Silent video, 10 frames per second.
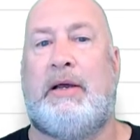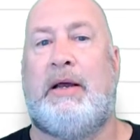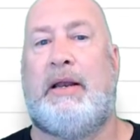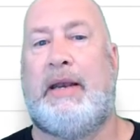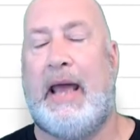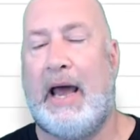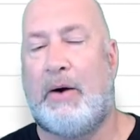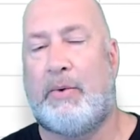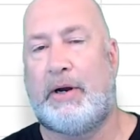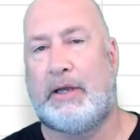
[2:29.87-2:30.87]
Now
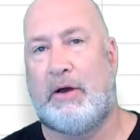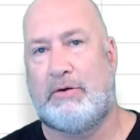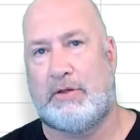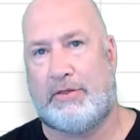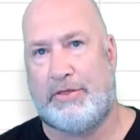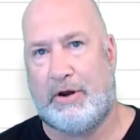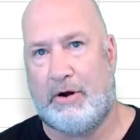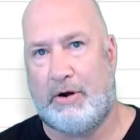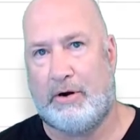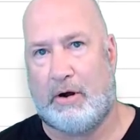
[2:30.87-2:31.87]
I want to go to the
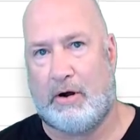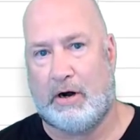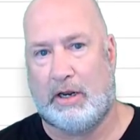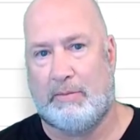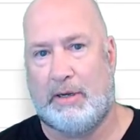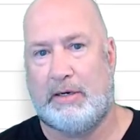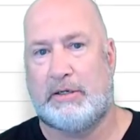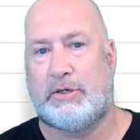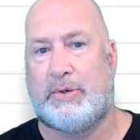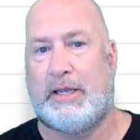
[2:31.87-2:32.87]
third argument.
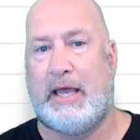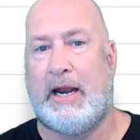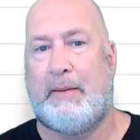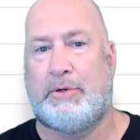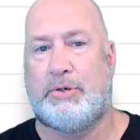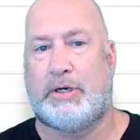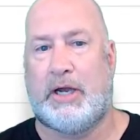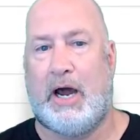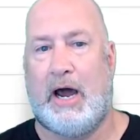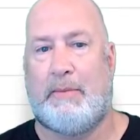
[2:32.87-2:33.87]
So again, I'm going to do a
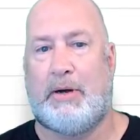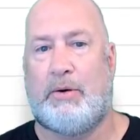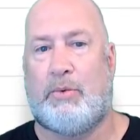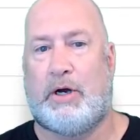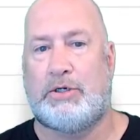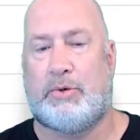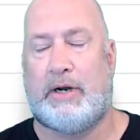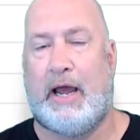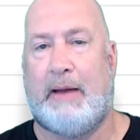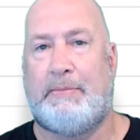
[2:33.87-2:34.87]
comma. Watch what
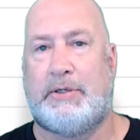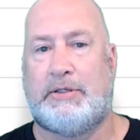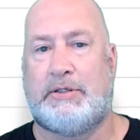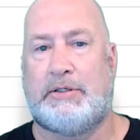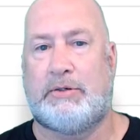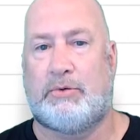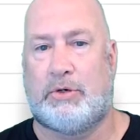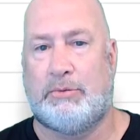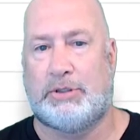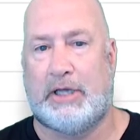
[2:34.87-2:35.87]
happens.
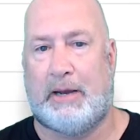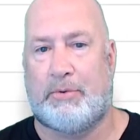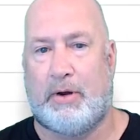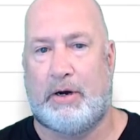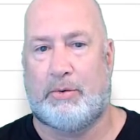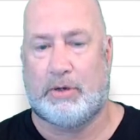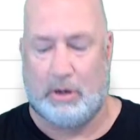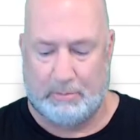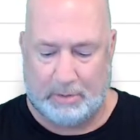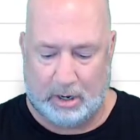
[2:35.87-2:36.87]
Group separator will
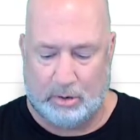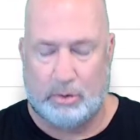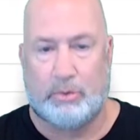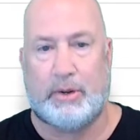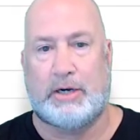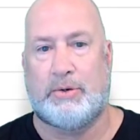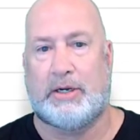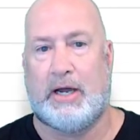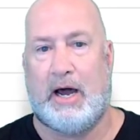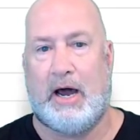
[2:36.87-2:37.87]
go bold. When I do a
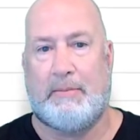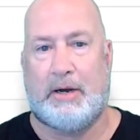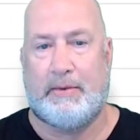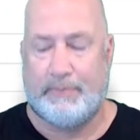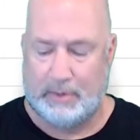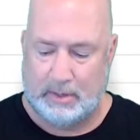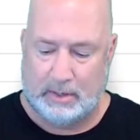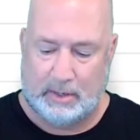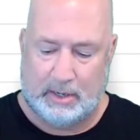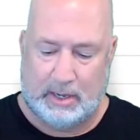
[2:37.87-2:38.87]
comma,
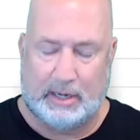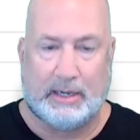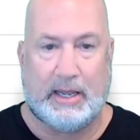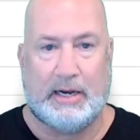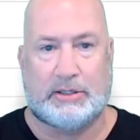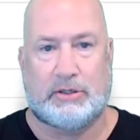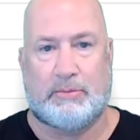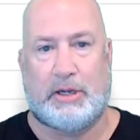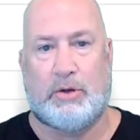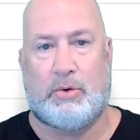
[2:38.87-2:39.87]
and again, it's going to
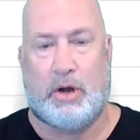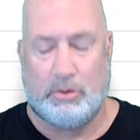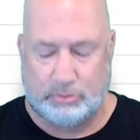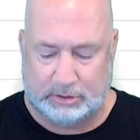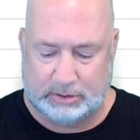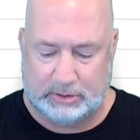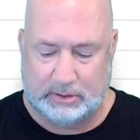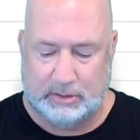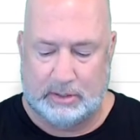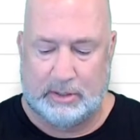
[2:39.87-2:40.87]
be quotes,
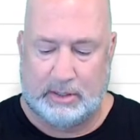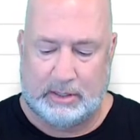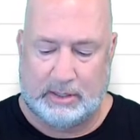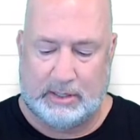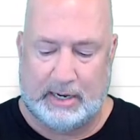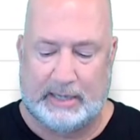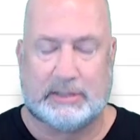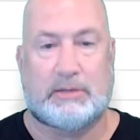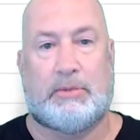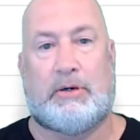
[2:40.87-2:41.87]

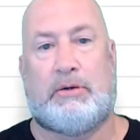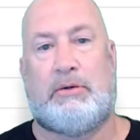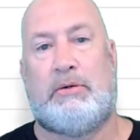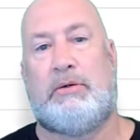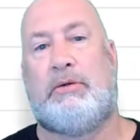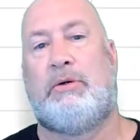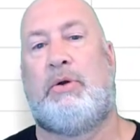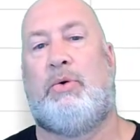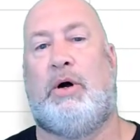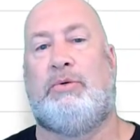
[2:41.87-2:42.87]
decimal,
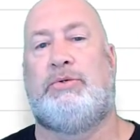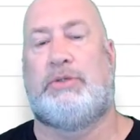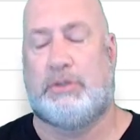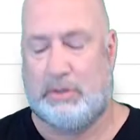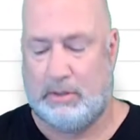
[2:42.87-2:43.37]
quotes.